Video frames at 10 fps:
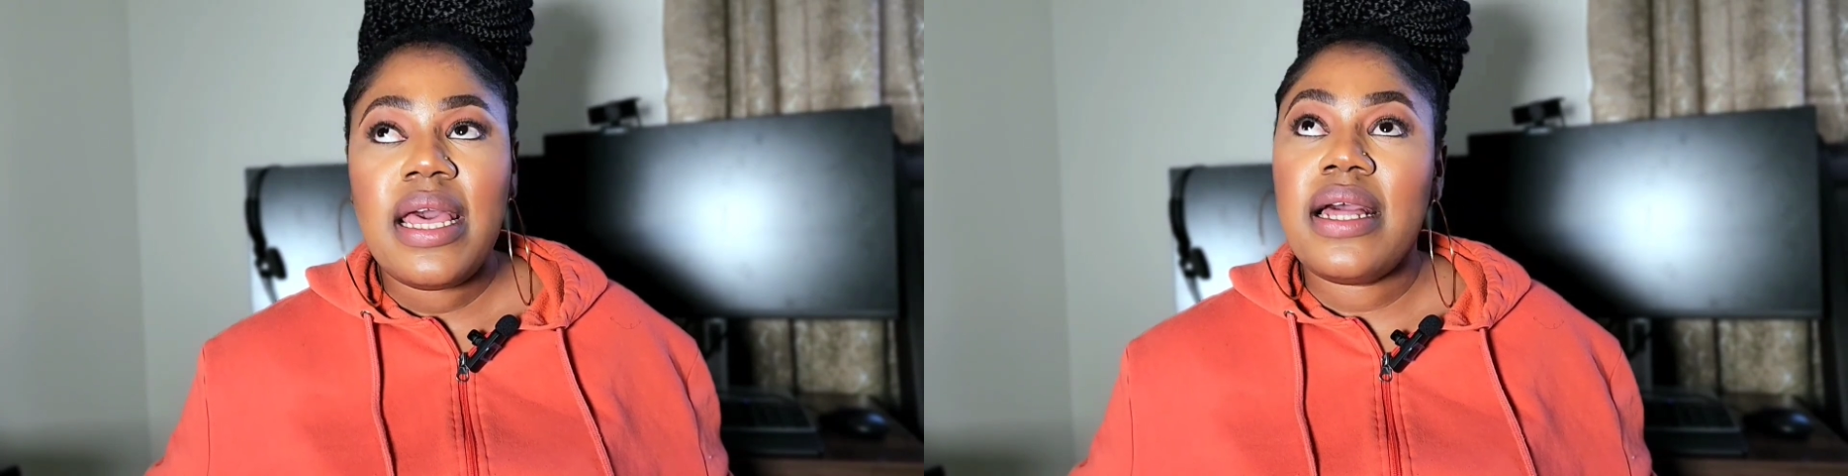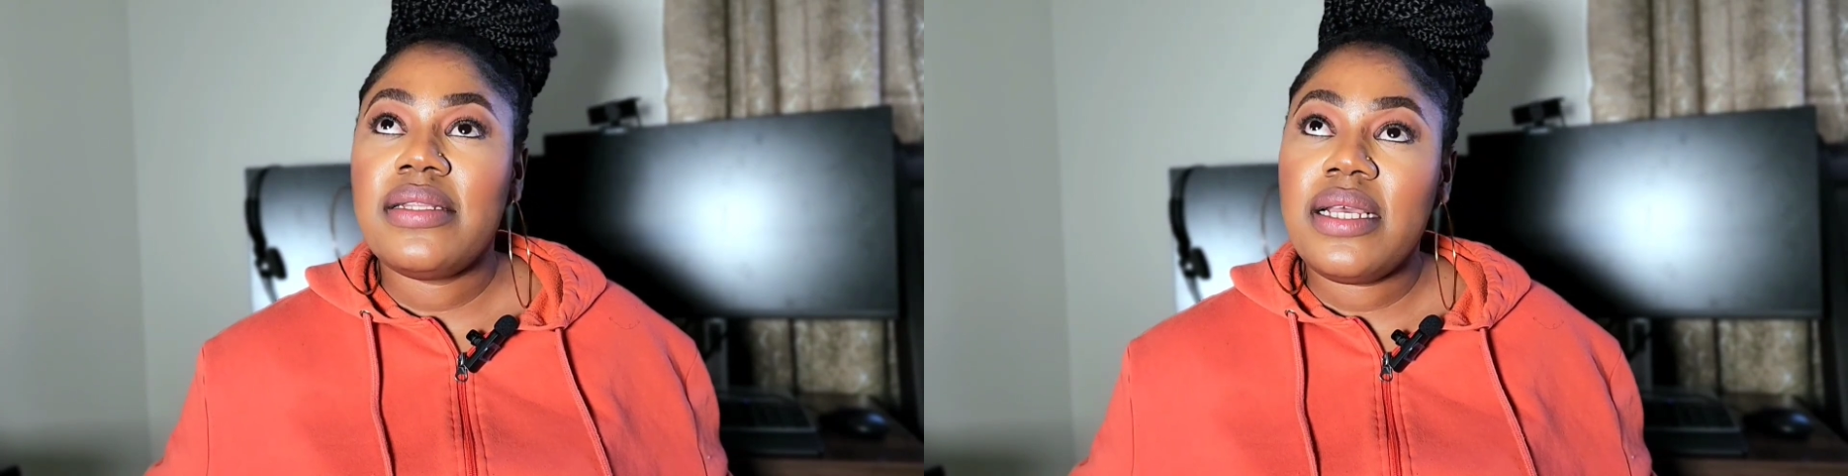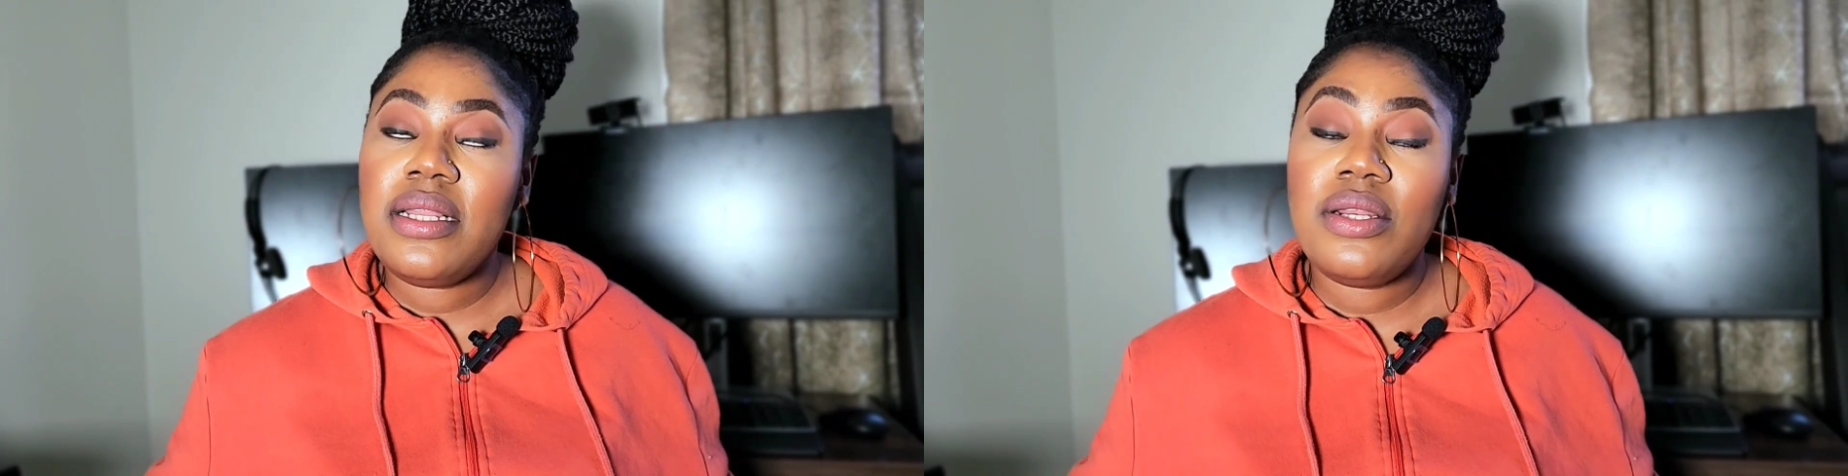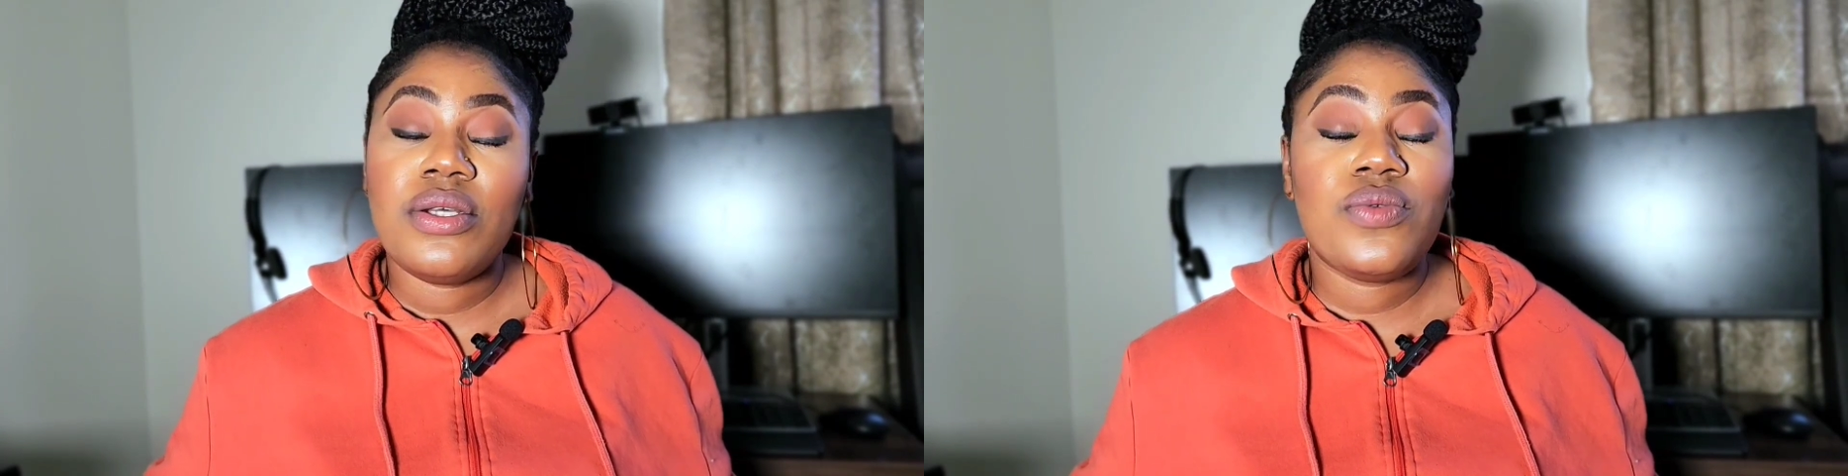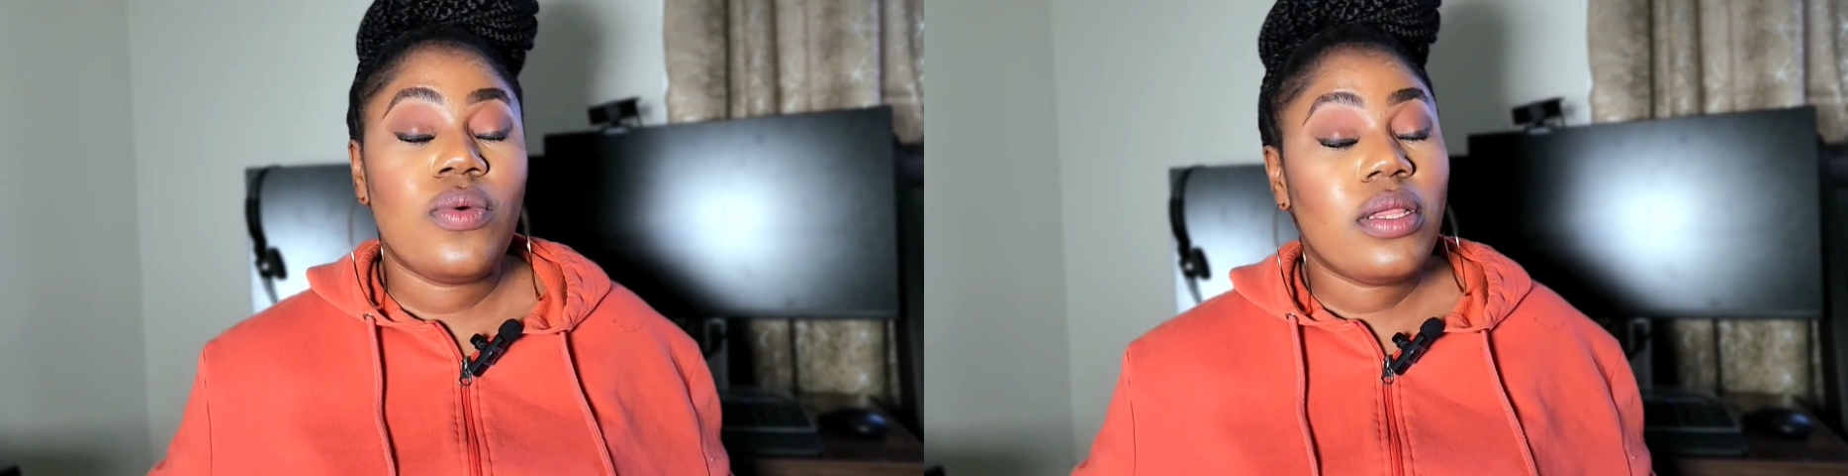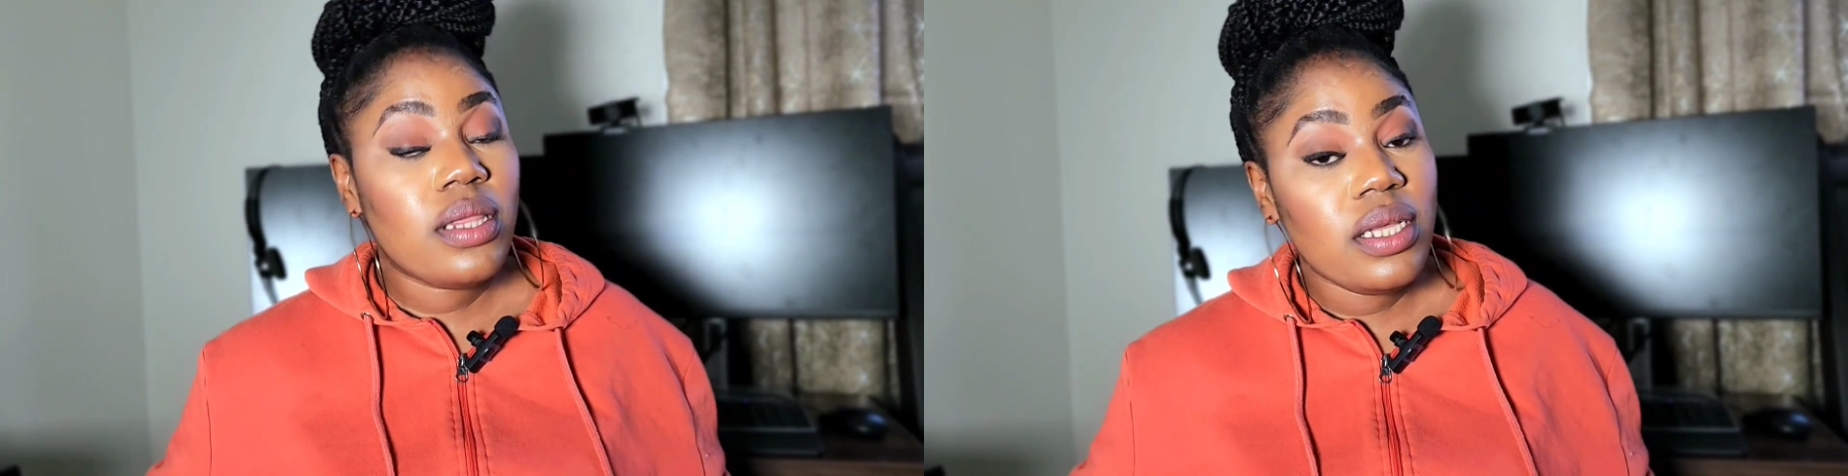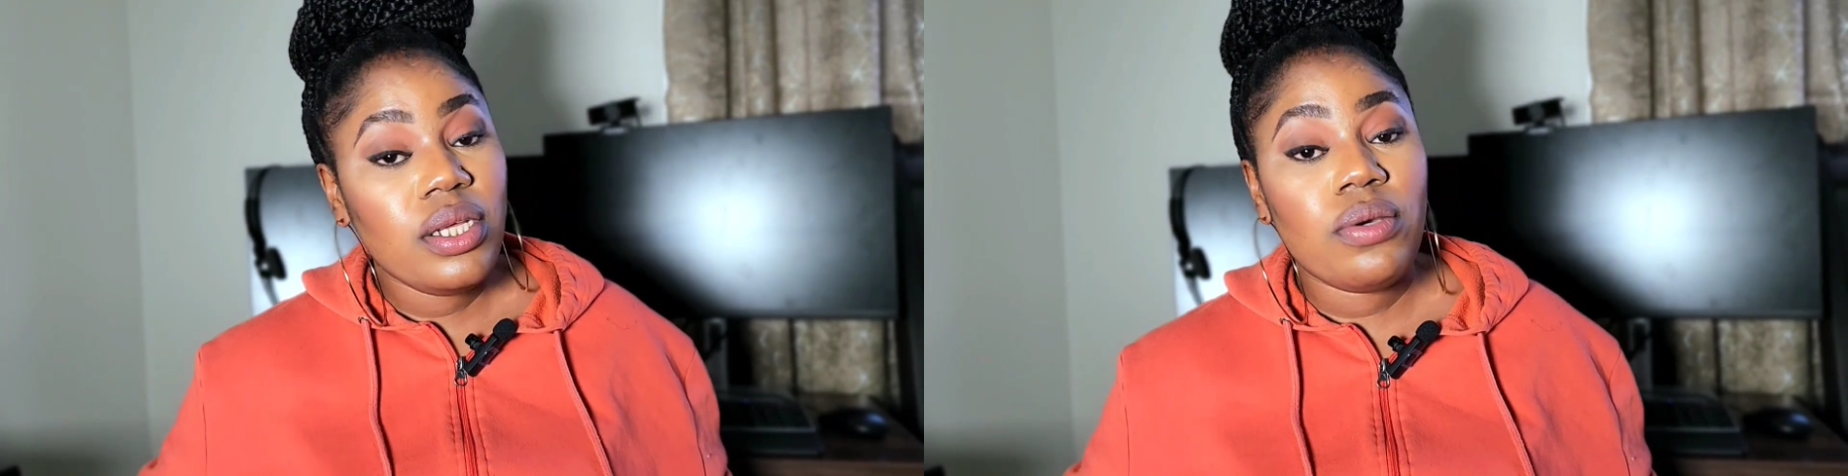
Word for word: and telling us one thing